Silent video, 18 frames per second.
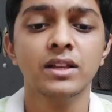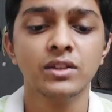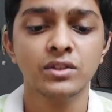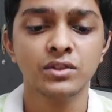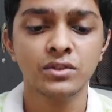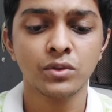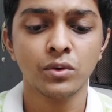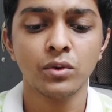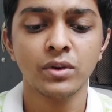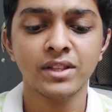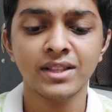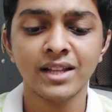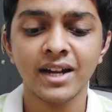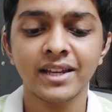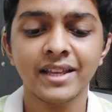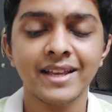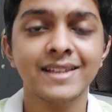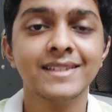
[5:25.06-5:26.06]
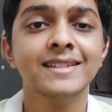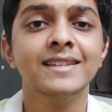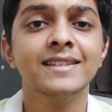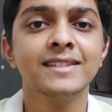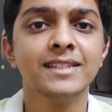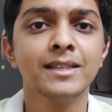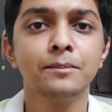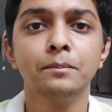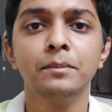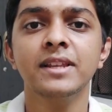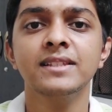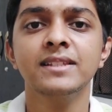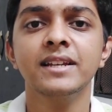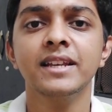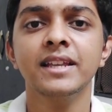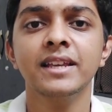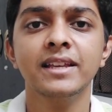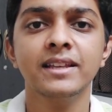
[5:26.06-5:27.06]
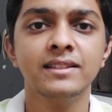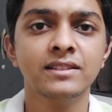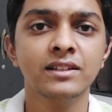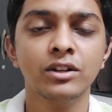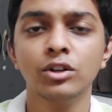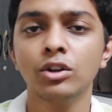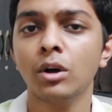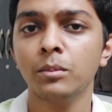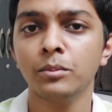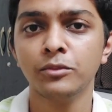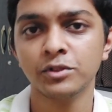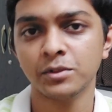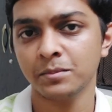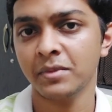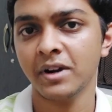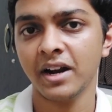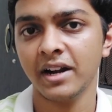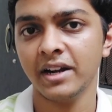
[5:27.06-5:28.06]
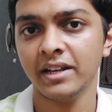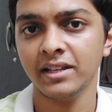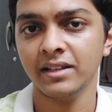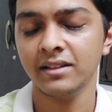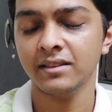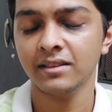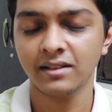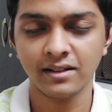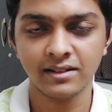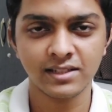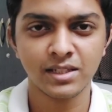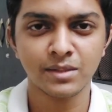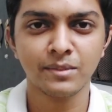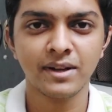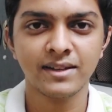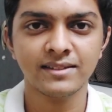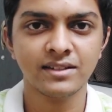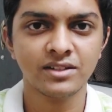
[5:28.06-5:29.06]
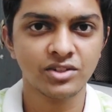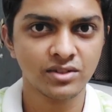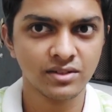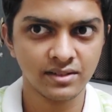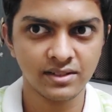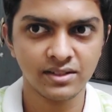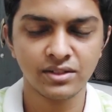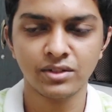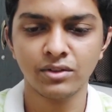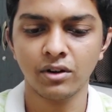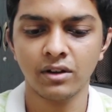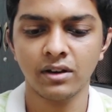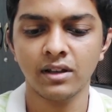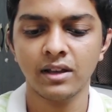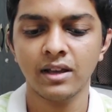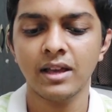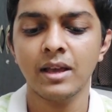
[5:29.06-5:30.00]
So in that case, simplicity is the topmost priority. Customization is not.